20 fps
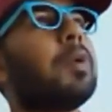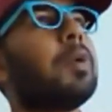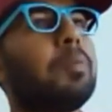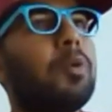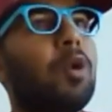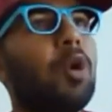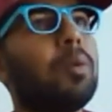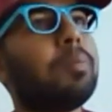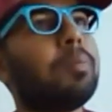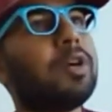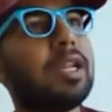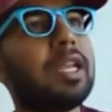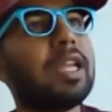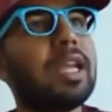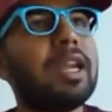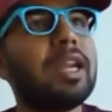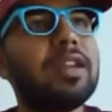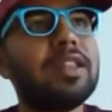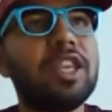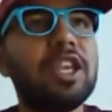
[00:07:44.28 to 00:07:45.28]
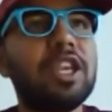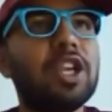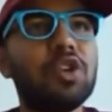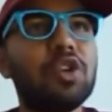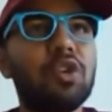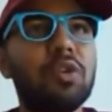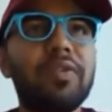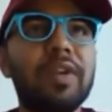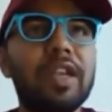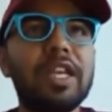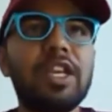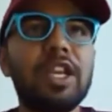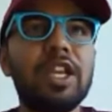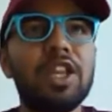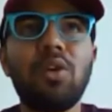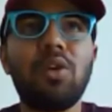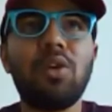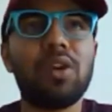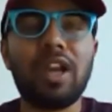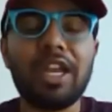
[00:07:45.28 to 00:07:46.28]
properly at the age of 18
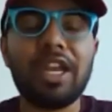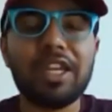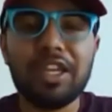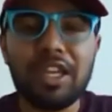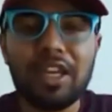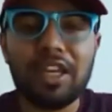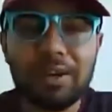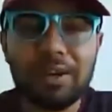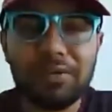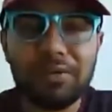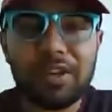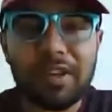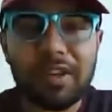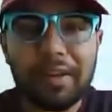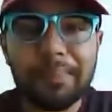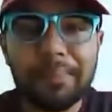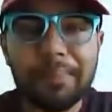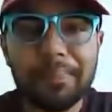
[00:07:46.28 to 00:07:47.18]
or 19, I would say.